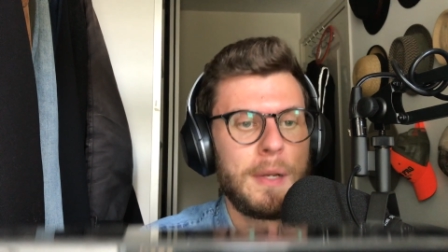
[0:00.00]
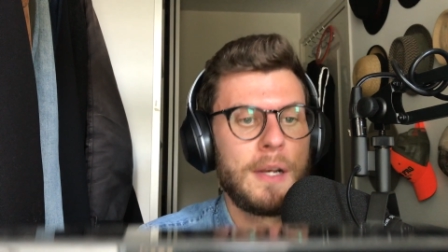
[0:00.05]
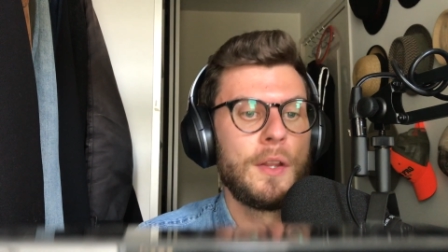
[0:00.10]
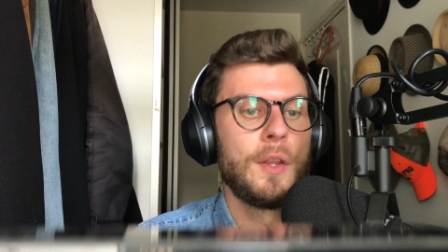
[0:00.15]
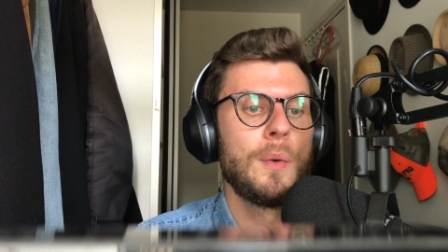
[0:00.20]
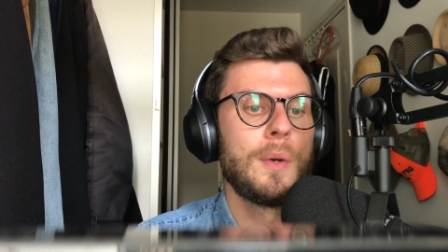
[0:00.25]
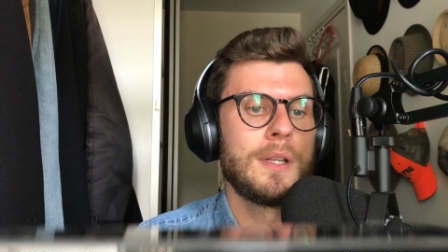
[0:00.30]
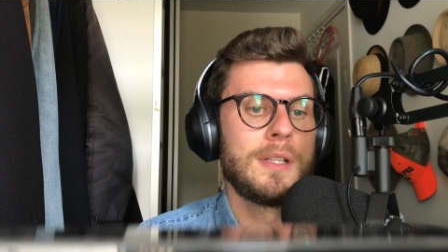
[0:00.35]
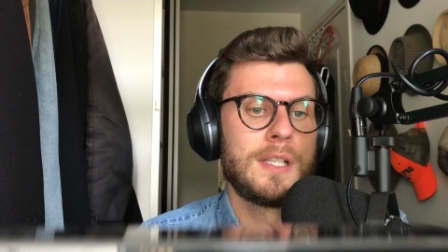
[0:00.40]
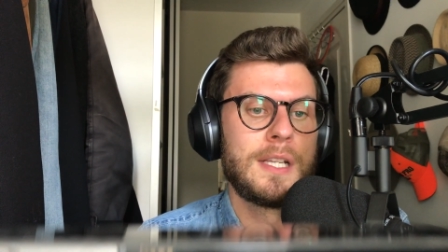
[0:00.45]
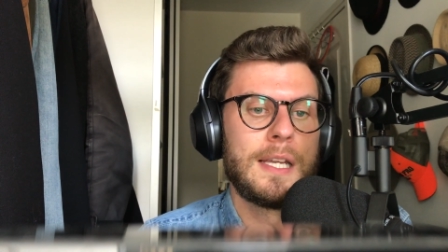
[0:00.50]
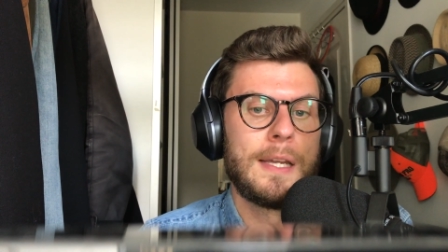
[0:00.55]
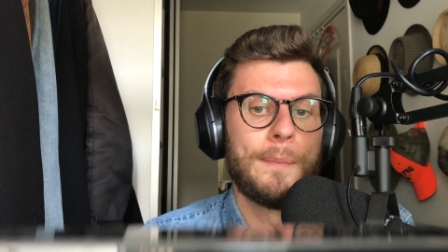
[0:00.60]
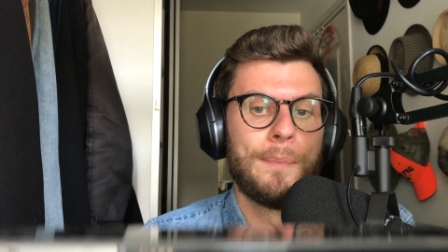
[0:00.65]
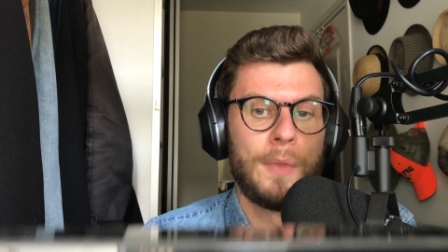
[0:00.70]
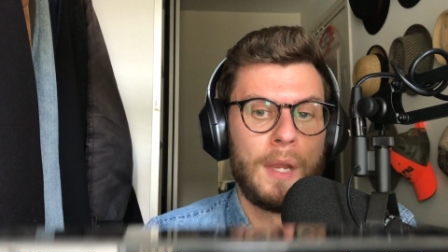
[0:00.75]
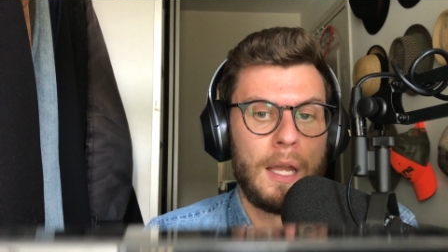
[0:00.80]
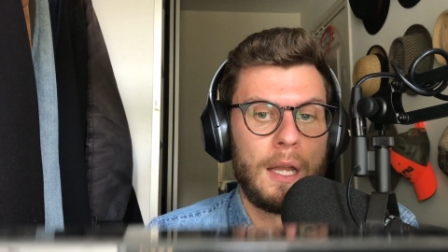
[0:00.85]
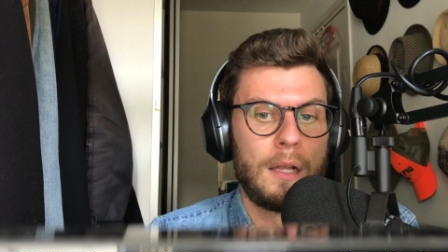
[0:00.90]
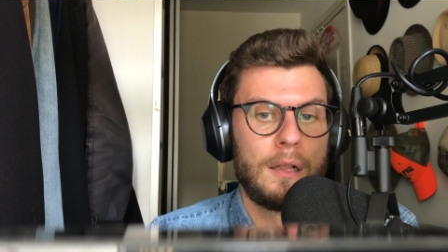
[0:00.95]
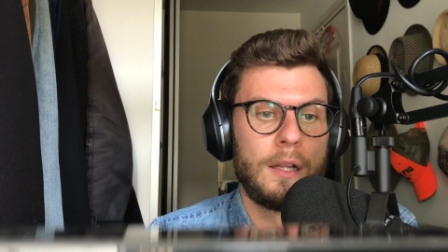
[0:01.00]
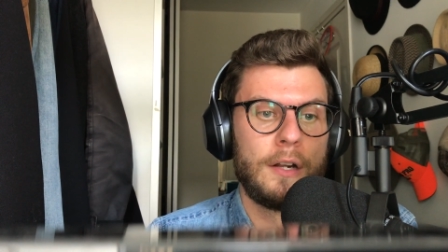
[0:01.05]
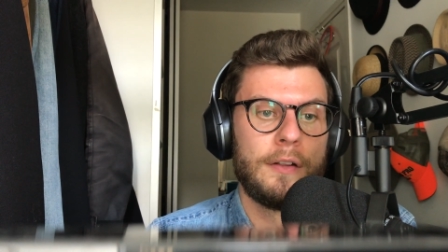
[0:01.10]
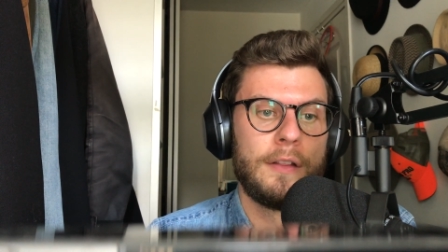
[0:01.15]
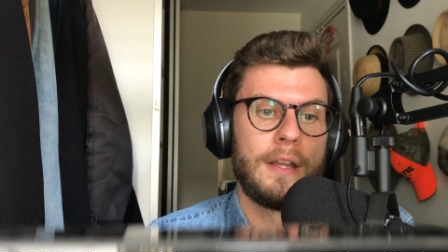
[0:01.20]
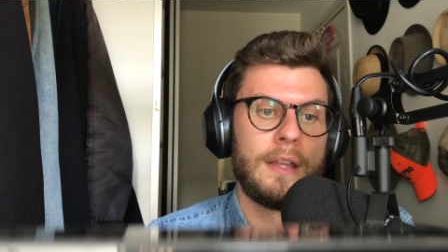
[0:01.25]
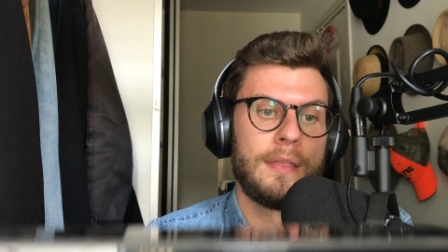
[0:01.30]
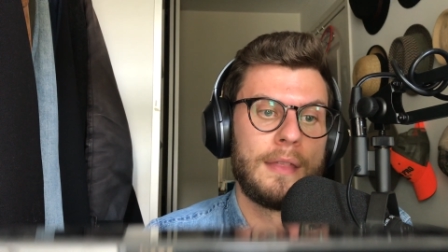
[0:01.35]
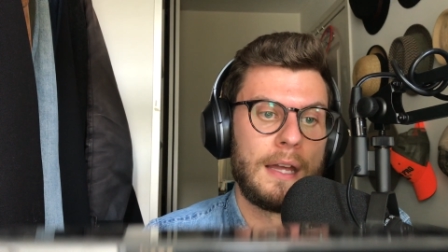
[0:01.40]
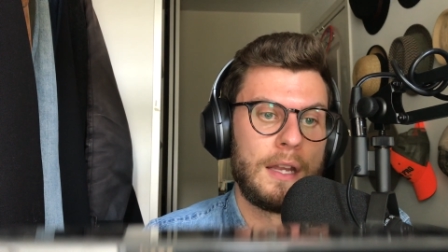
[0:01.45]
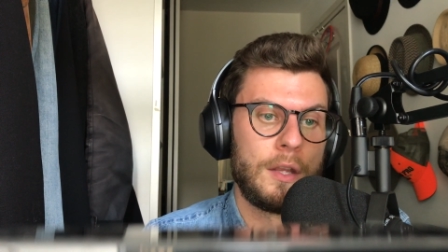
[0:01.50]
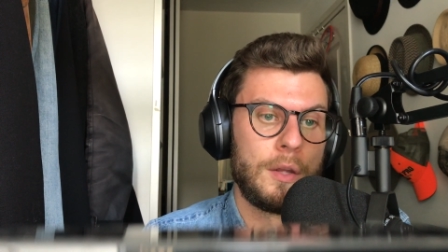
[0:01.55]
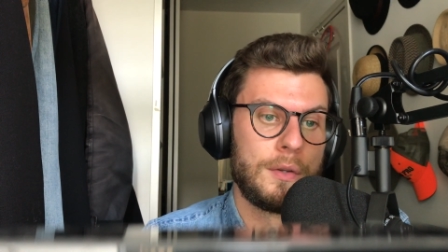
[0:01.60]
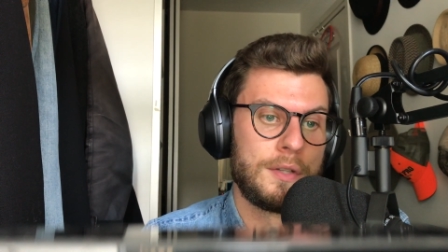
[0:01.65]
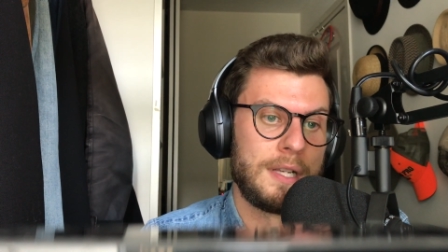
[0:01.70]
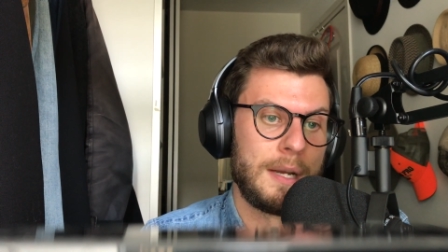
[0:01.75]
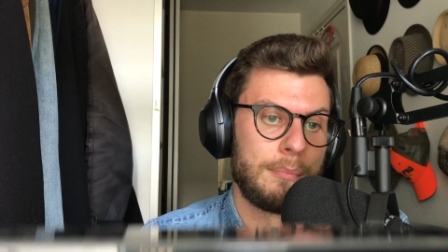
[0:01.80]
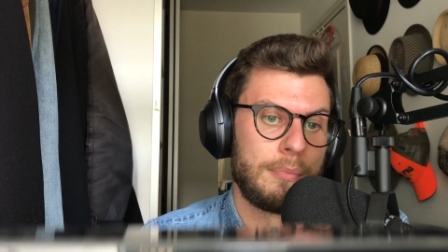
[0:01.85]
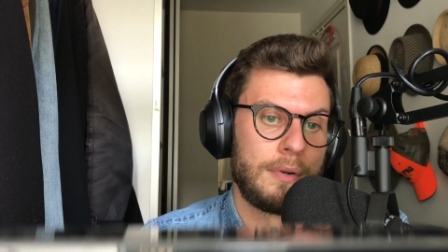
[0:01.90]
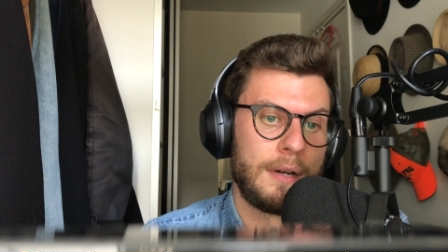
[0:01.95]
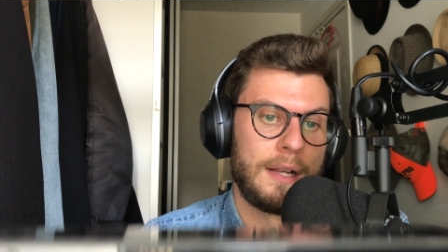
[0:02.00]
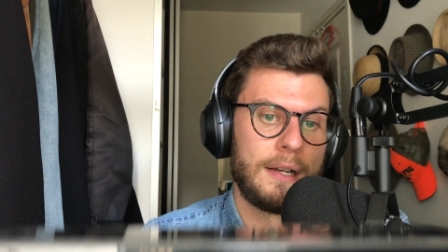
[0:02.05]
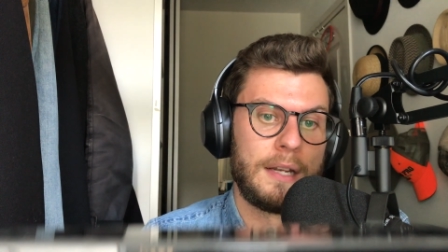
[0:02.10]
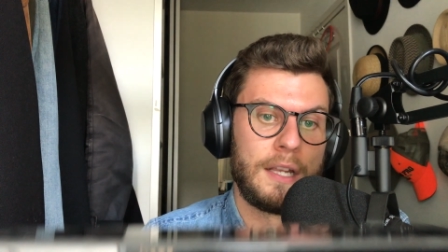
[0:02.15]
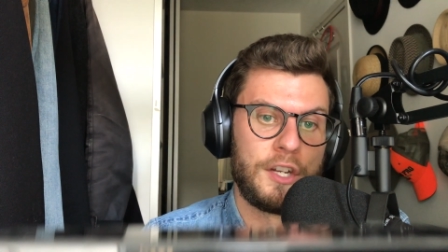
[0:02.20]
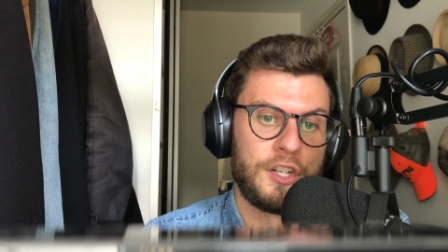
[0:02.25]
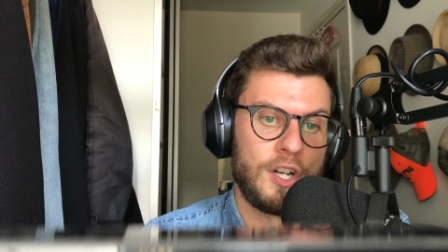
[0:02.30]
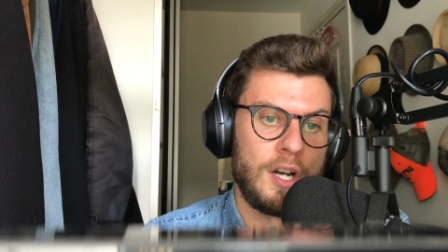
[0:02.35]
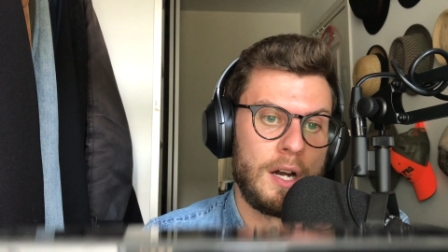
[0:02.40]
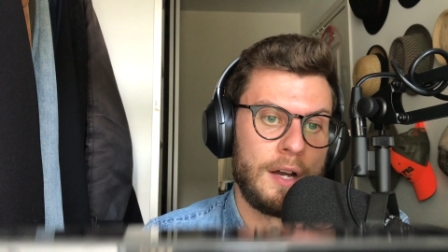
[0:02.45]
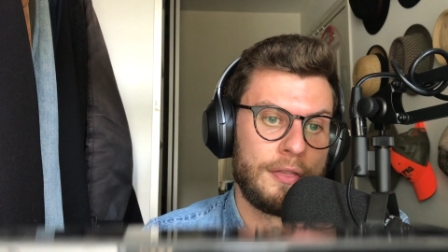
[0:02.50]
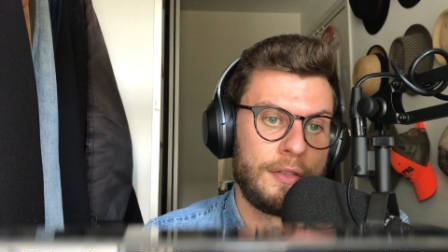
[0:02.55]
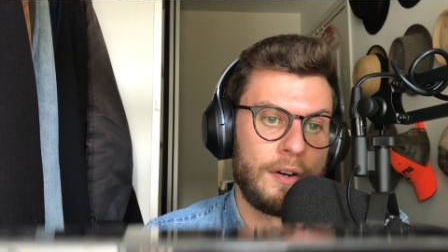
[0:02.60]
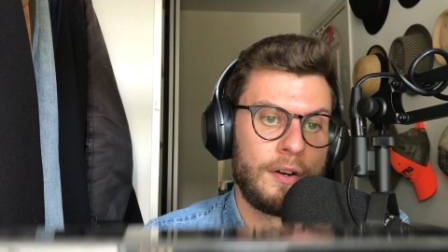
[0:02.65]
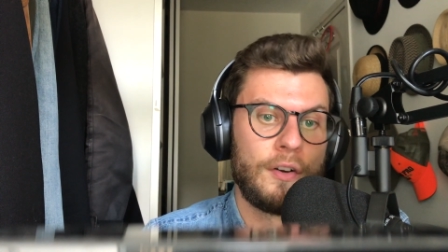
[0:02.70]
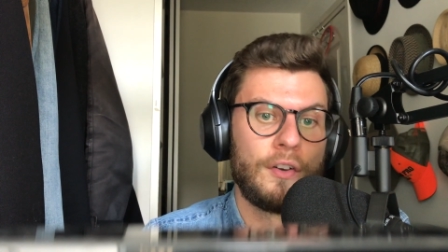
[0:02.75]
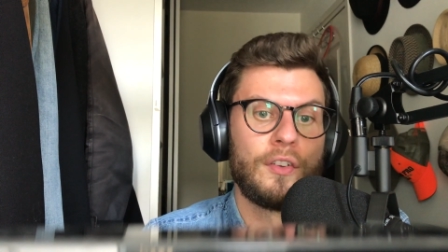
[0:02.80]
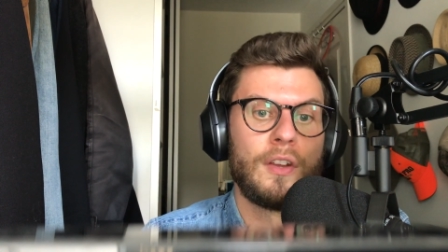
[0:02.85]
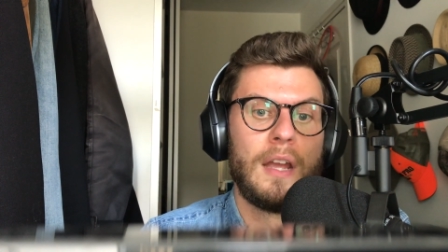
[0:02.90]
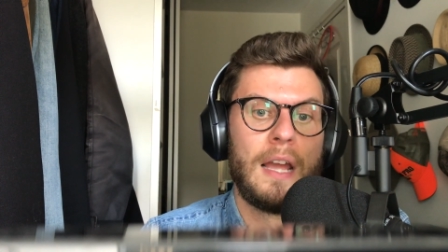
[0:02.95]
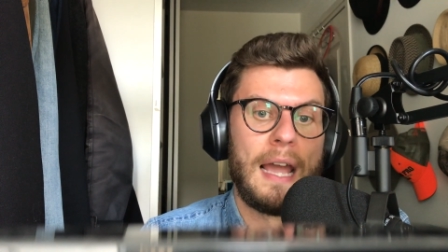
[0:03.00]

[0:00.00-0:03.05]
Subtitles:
You can see clearly that you separate each authors,